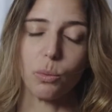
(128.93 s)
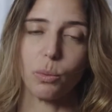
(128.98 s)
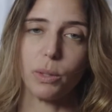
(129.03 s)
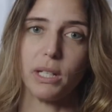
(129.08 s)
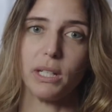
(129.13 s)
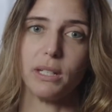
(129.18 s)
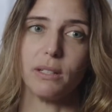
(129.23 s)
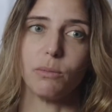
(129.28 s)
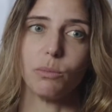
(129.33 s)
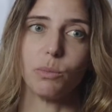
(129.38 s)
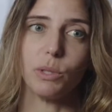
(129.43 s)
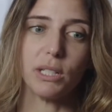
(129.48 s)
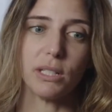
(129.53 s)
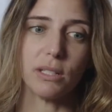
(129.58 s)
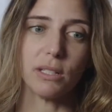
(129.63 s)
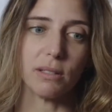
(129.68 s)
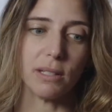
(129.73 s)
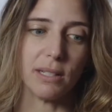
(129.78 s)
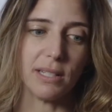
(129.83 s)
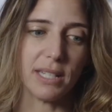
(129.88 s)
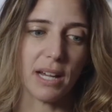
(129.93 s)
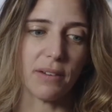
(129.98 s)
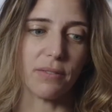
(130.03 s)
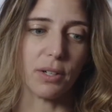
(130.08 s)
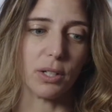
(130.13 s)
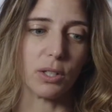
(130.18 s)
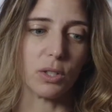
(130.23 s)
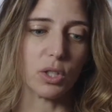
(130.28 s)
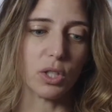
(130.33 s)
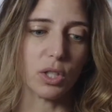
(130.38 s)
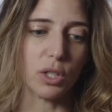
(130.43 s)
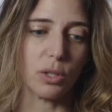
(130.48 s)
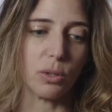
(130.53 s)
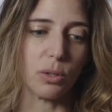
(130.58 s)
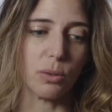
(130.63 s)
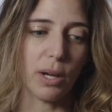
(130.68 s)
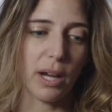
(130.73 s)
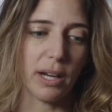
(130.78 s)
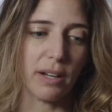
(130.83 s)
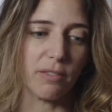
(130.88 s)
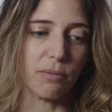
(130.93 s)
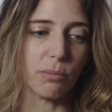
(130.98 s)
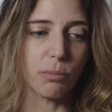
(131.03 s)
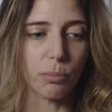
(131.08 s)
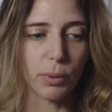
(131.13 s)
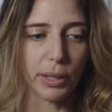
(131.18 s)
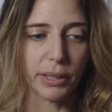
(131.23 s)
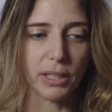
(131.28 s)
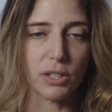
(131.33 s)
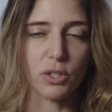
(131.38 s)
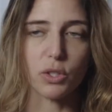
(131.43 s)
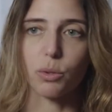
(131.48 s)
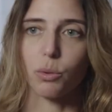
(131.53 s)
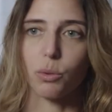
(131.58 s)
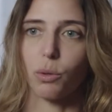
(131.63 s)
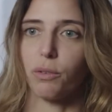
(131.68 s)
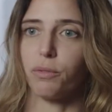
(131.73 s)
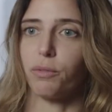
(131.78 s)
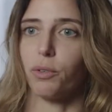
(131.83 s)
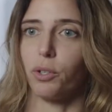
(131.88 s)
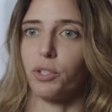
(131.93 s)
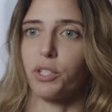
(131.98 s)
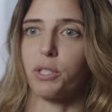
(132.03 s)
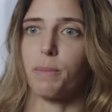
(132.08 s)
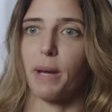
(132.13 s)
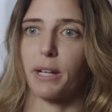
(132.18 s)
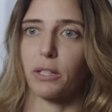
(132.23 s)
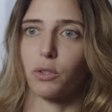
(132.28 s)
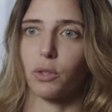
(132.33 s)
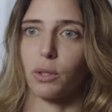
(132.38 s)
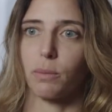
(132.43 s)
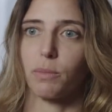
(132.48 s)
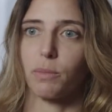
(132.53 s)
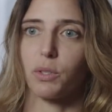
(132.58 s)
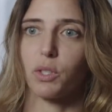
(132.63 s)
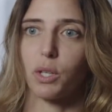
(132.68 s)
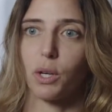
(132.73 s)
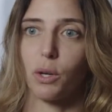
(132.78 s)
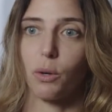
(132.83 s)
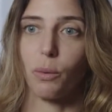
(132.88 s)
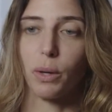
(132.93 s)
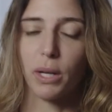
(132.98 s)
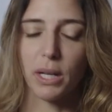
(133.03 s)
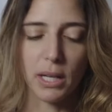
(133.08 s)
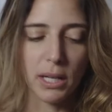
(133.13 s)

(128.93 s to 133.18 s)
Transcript: we we endeavor to kind of bring this through a full spectrum. So